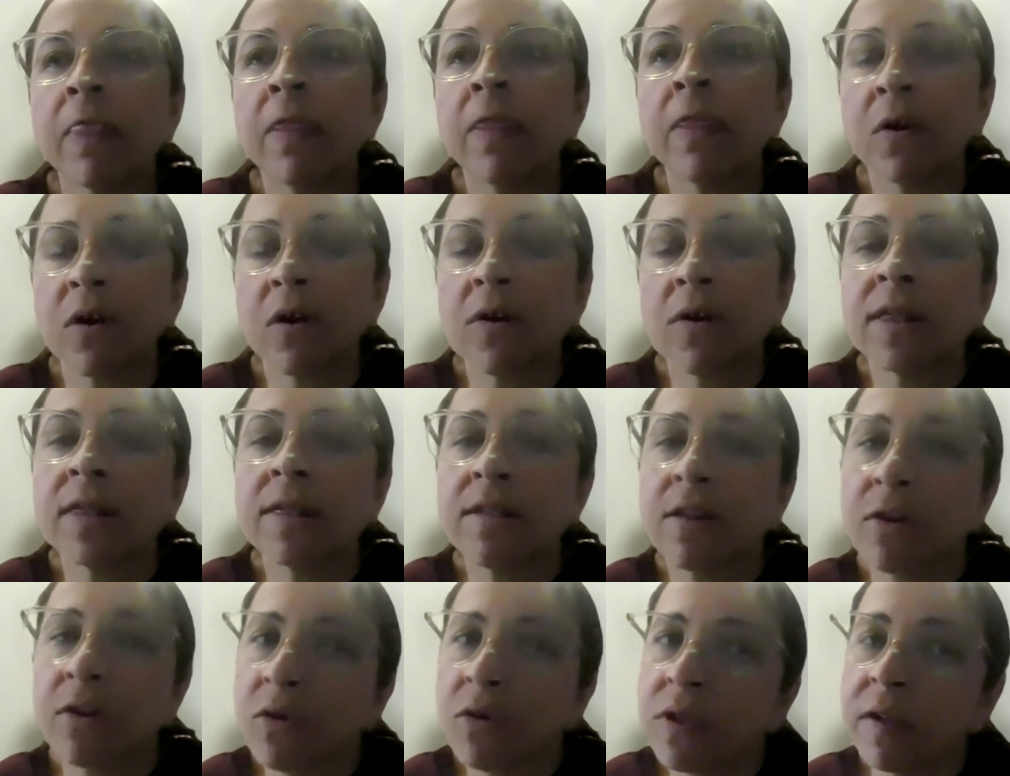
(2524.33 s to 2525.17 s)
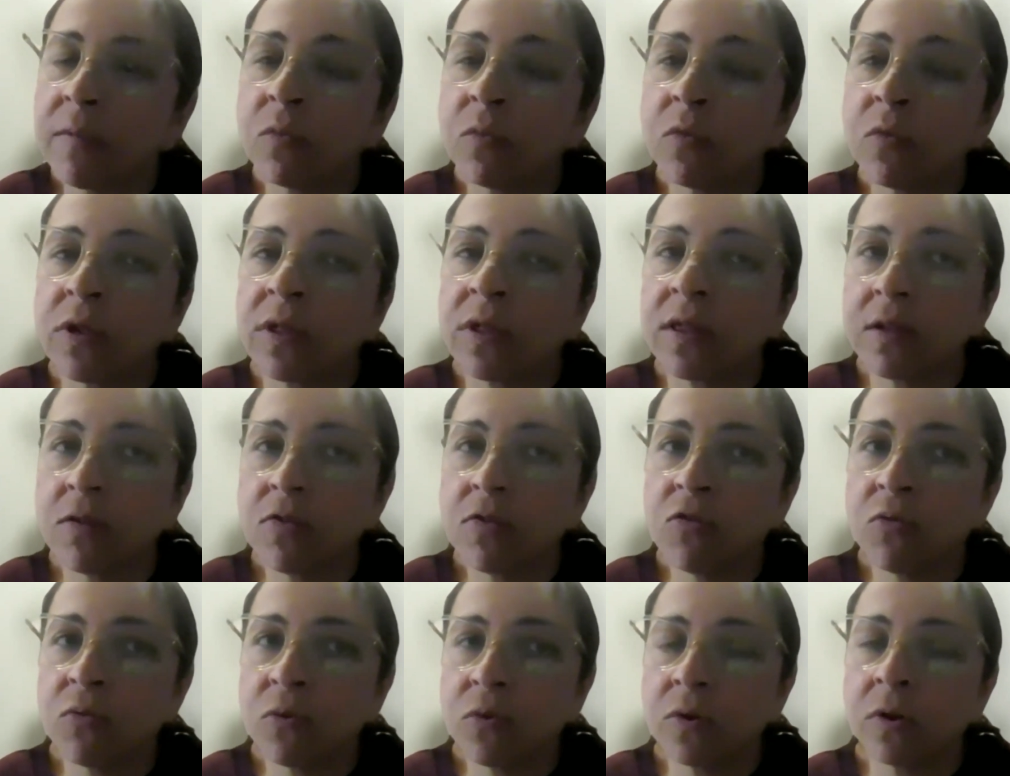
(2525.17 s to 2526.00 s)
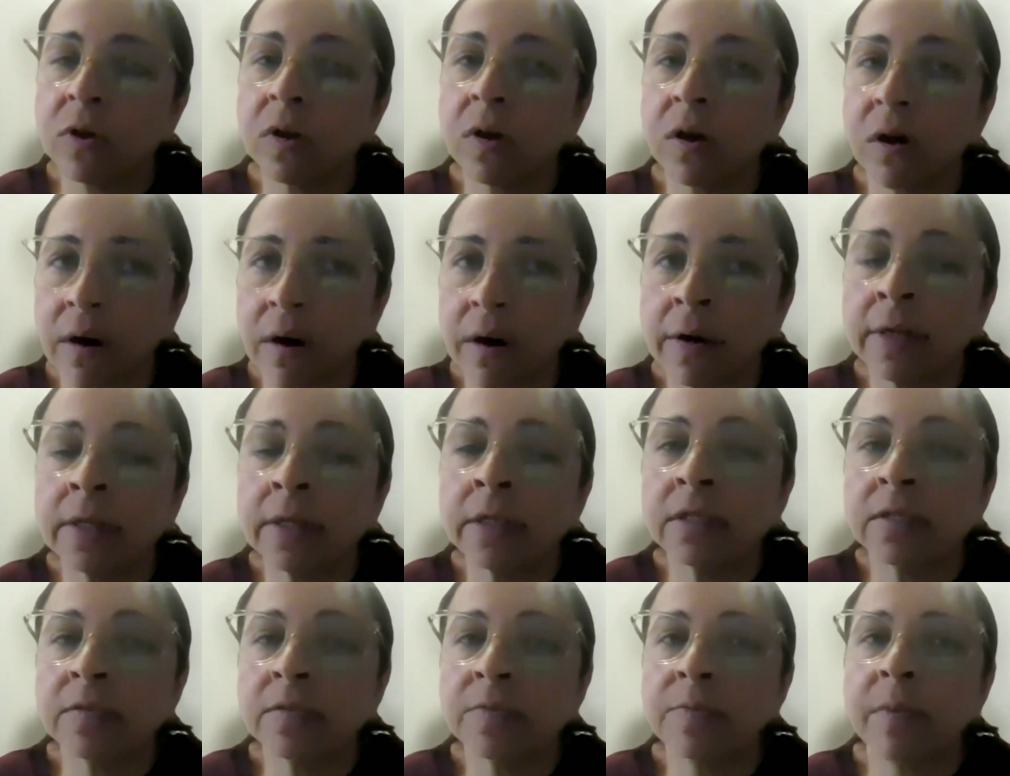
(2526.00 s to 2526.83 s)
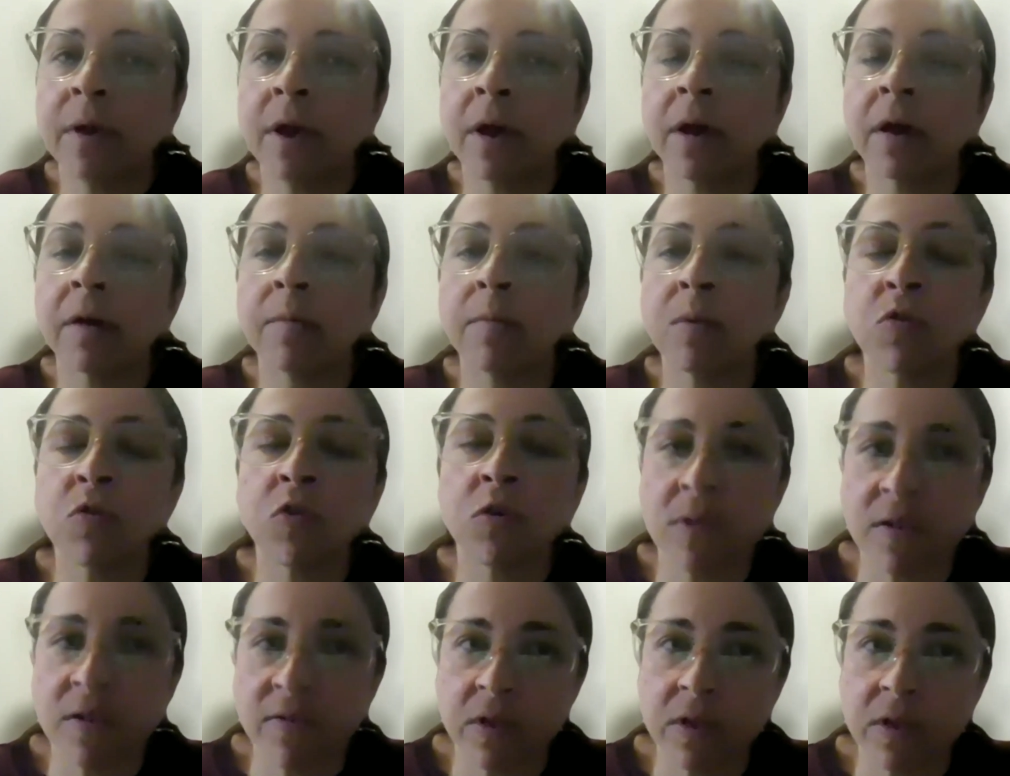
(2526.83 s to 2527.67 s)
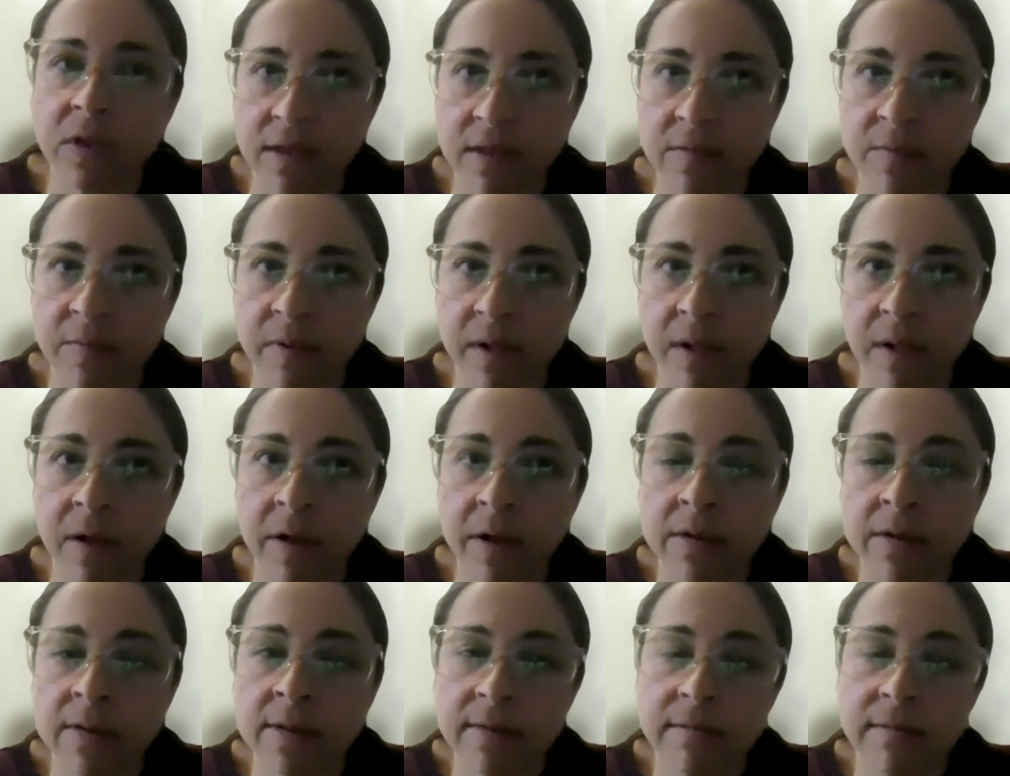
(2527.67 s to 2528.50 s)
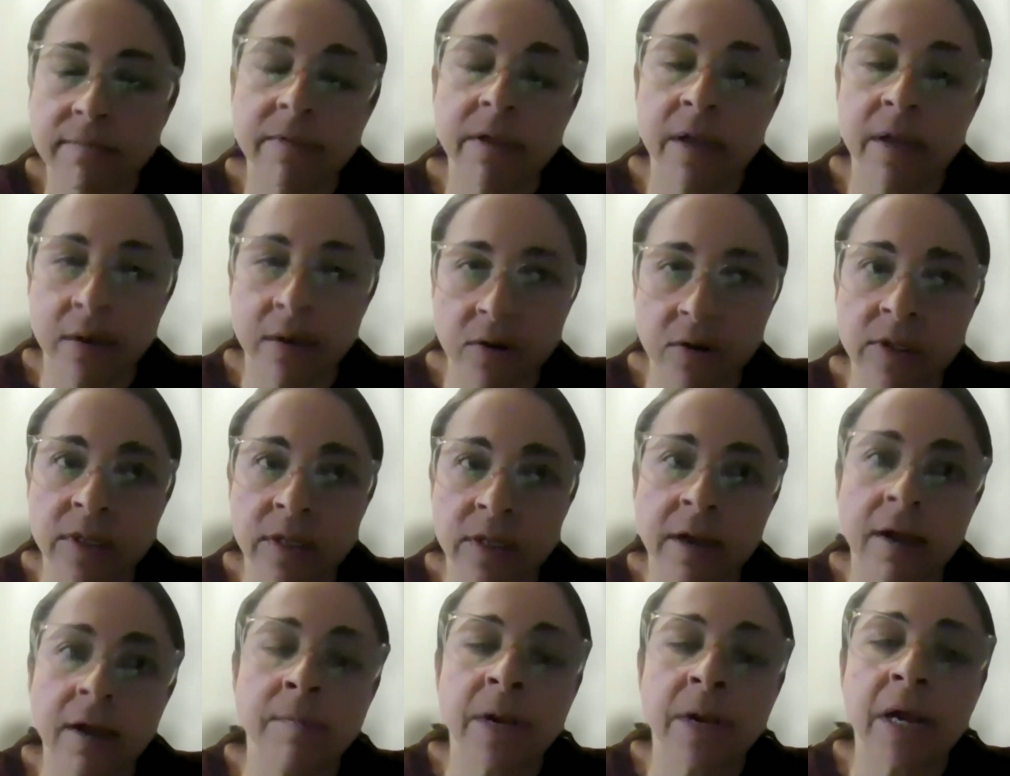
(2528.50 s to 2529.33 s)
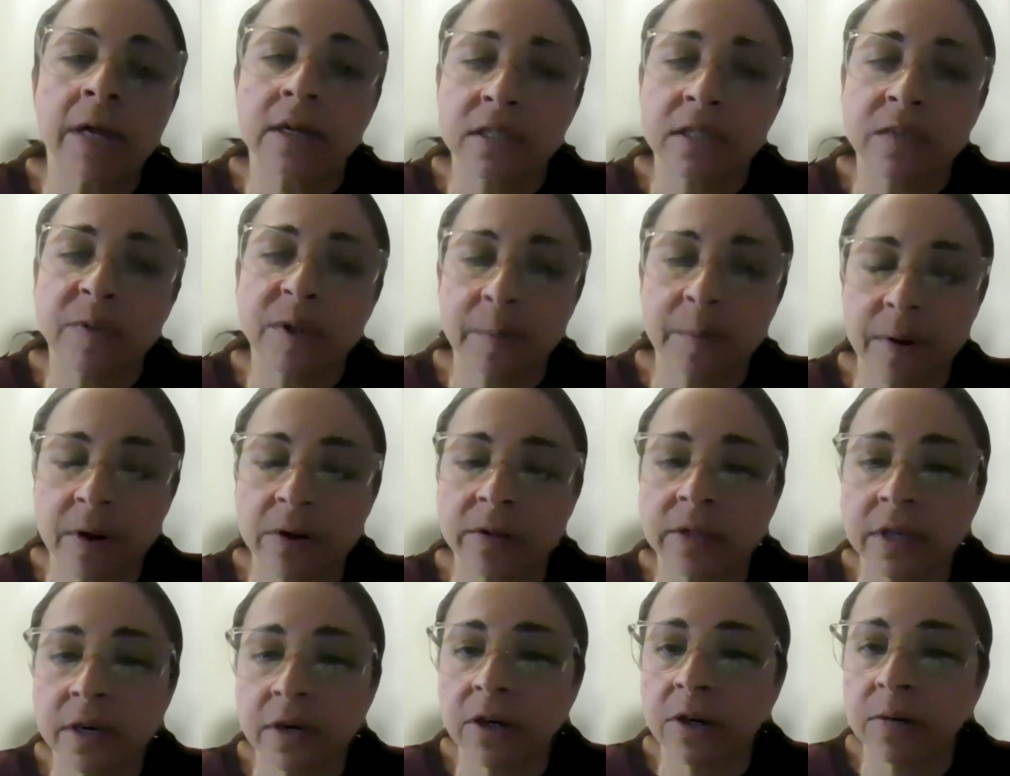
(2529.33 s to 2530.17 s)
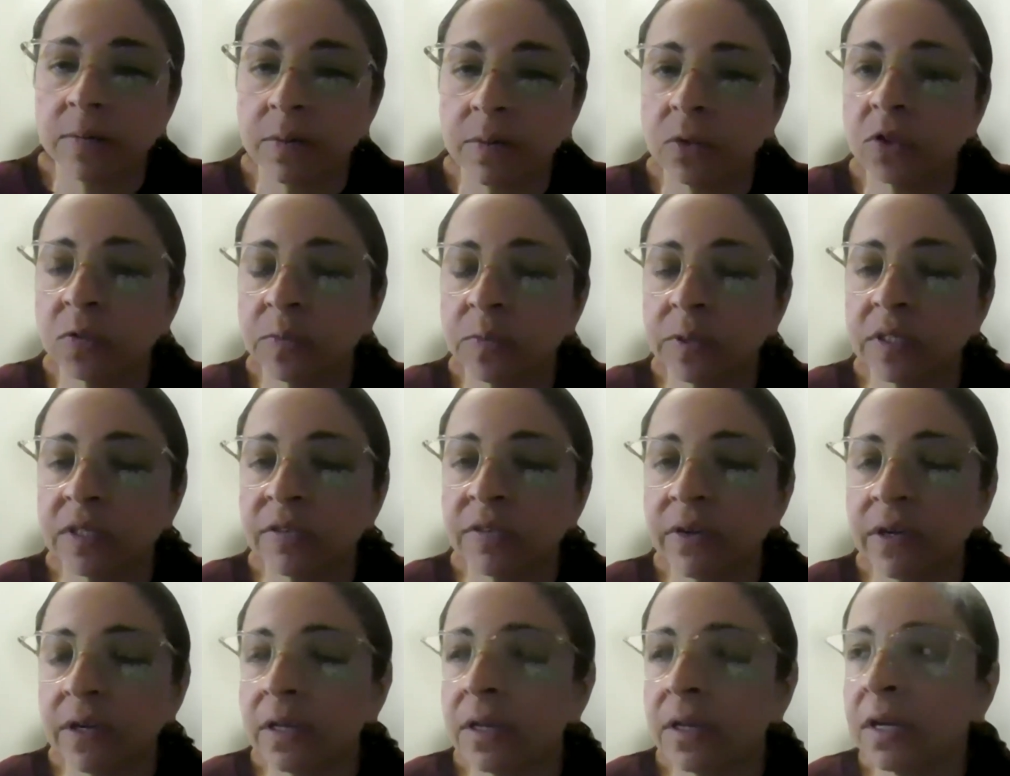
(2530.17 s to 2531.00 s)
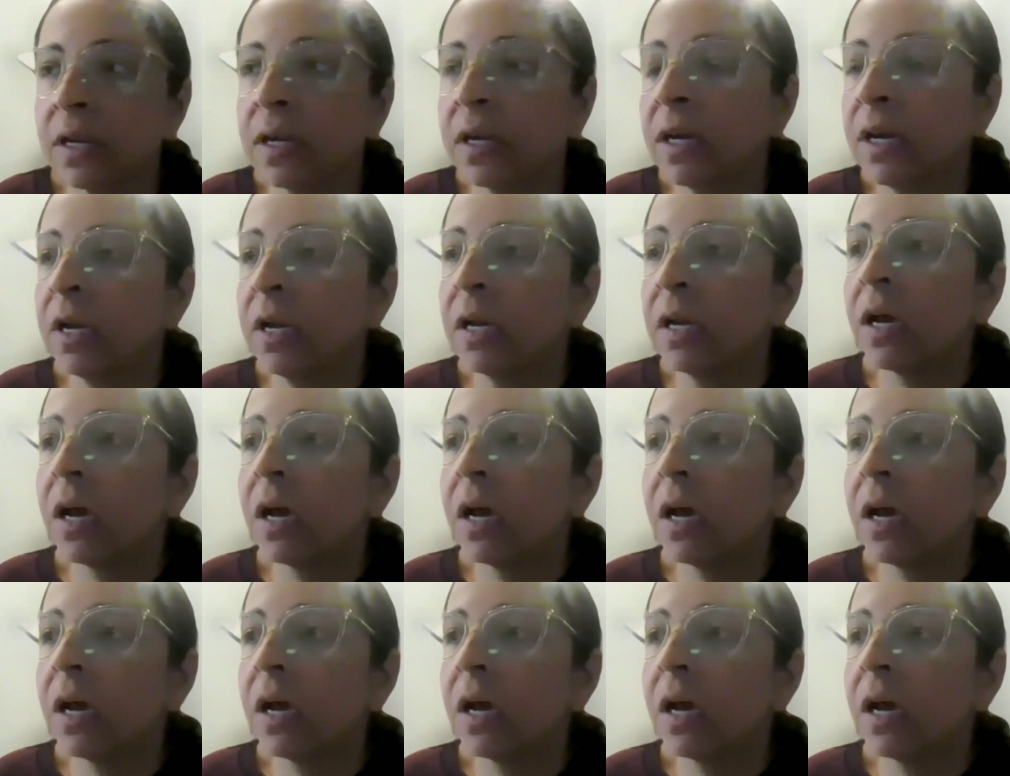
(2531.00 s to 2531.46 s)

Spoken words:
There are still some residual costs in terms of the supplies I mean, I can speak about Ontario most specifically.